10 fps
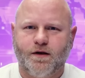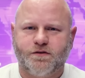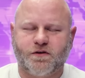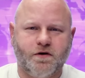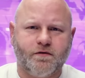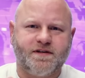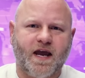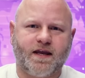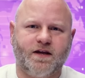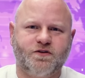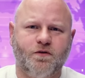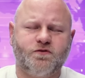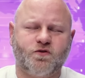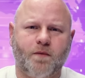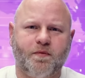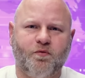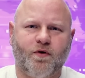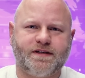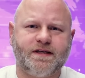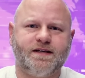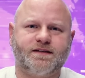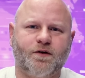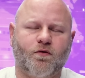So you're attacking two Trump appointees in